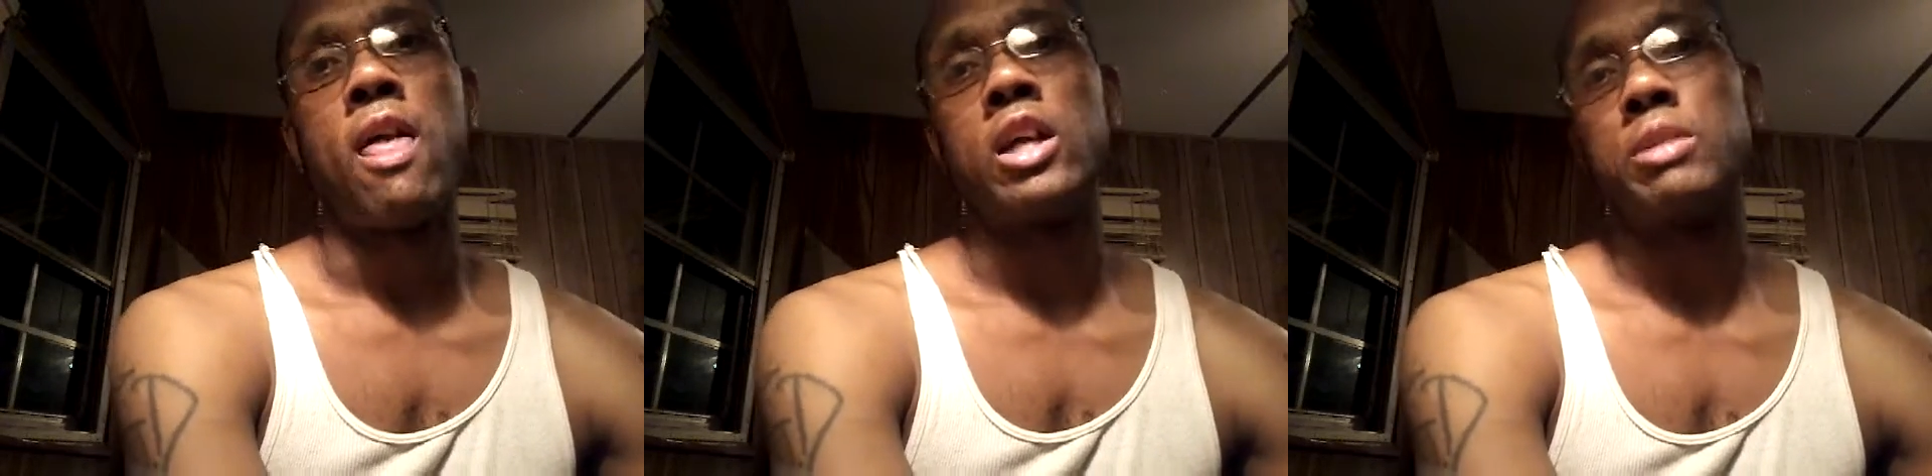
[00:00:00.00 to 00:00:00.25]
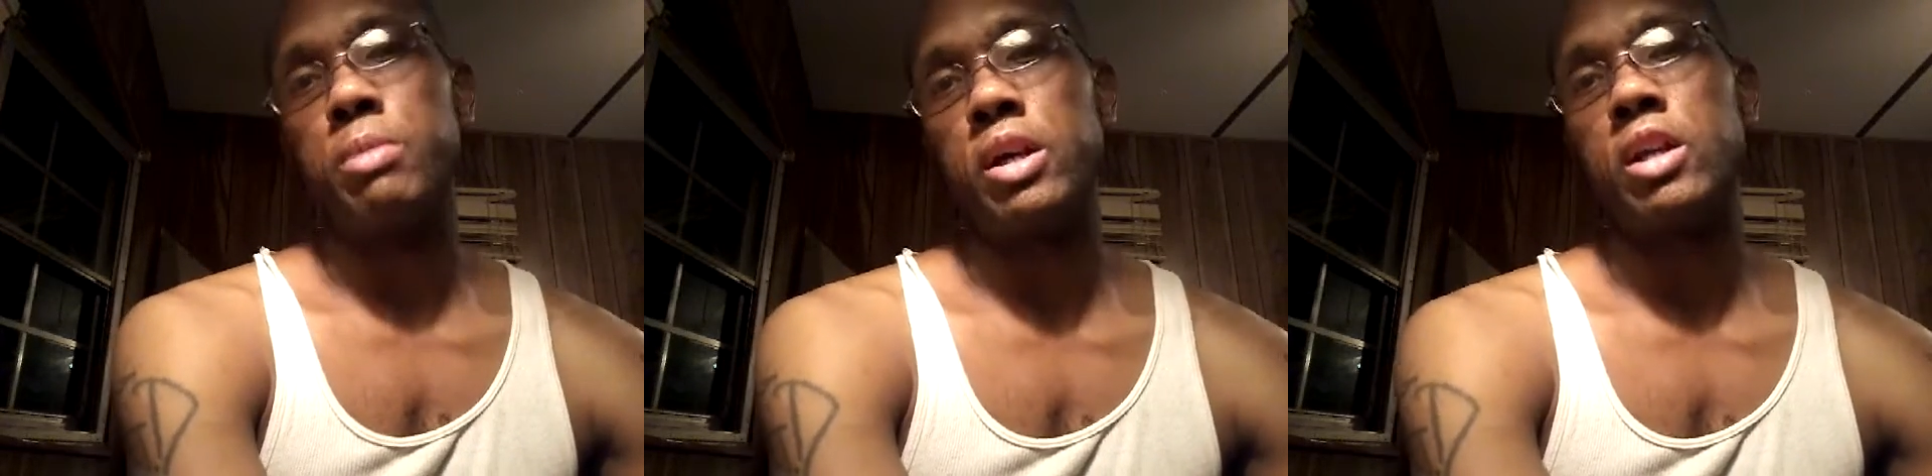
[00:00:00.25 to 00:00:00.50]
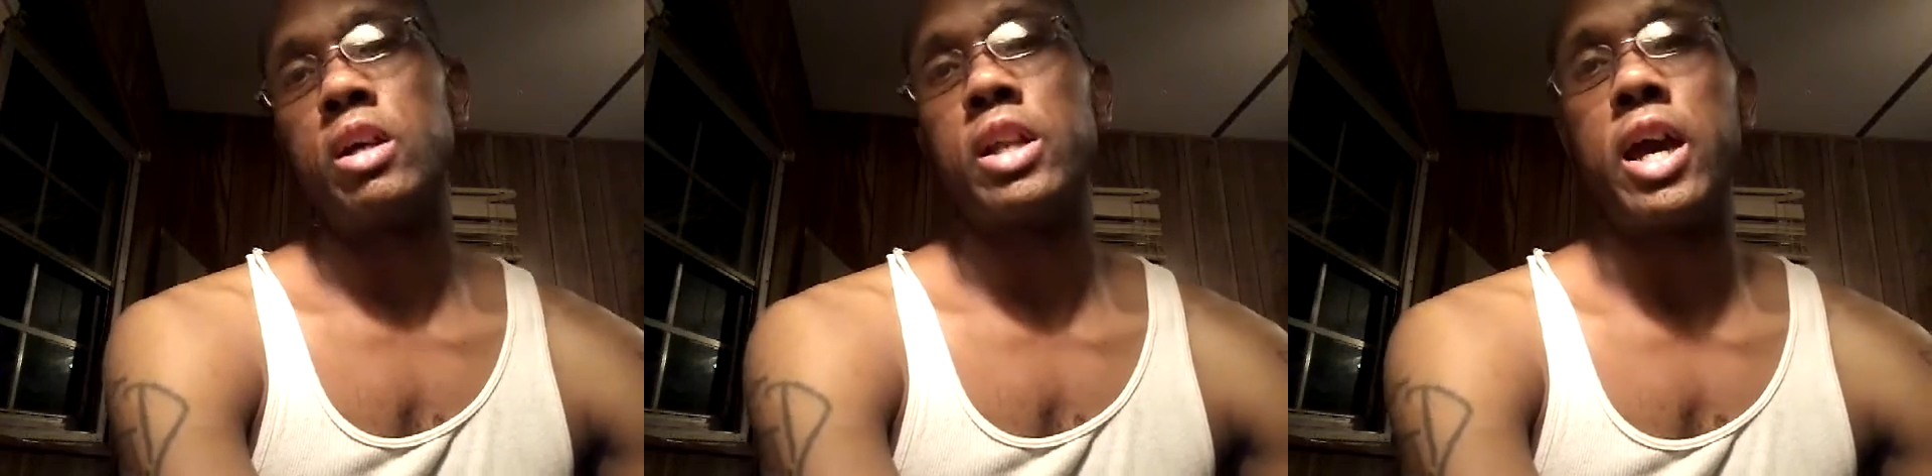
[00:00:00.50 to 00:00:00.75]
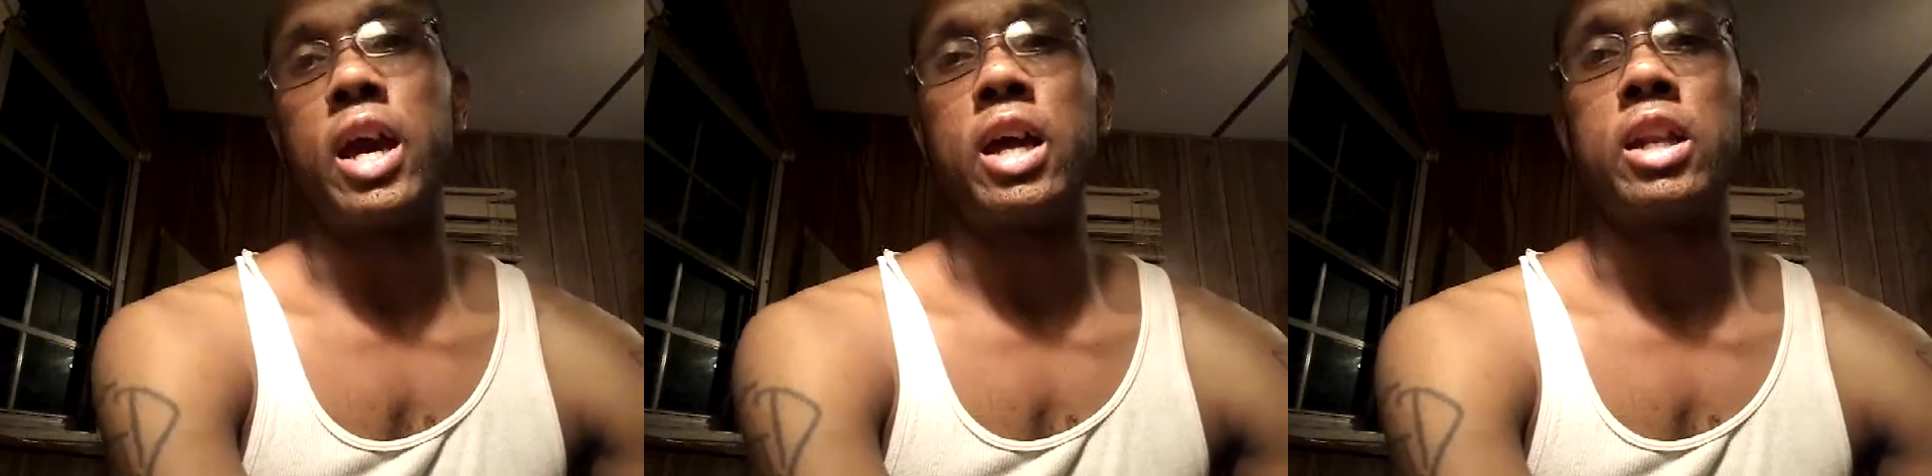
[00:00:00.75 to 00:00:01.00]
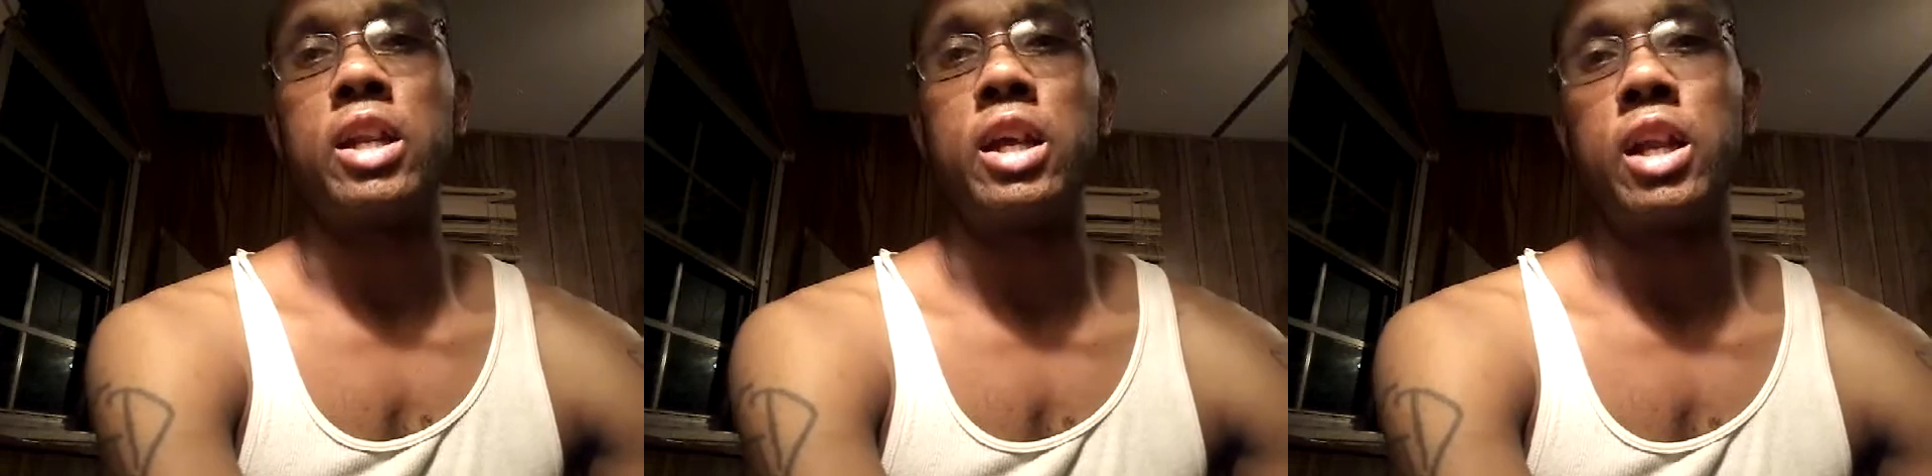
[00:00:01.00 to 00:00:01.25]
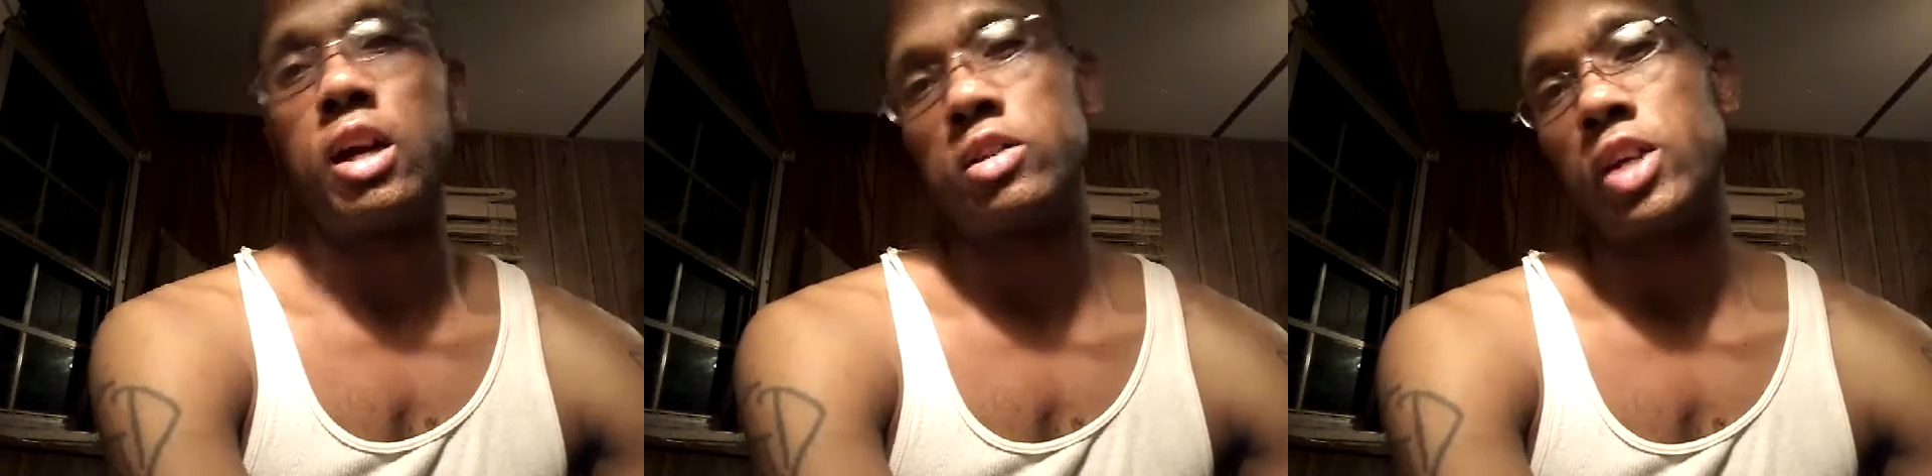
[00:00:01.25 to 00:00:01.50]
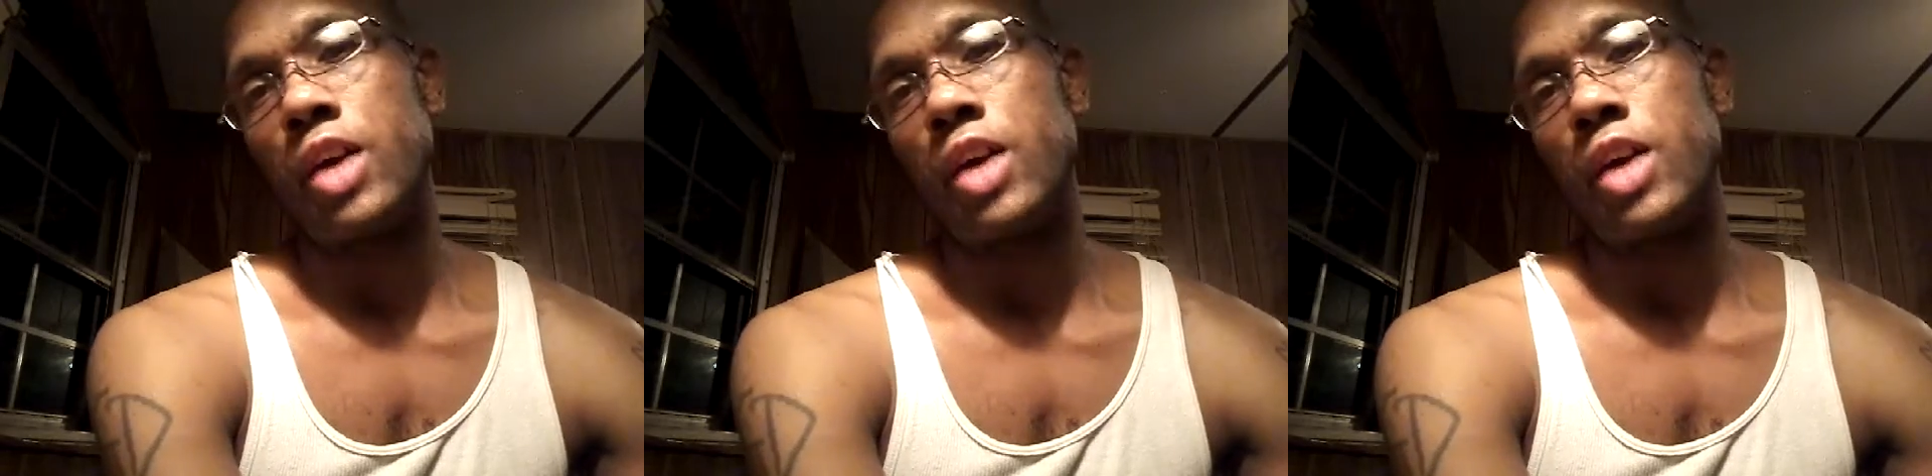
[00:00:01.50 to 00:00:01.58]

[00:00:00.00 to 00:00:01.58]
Speaking of that, then they also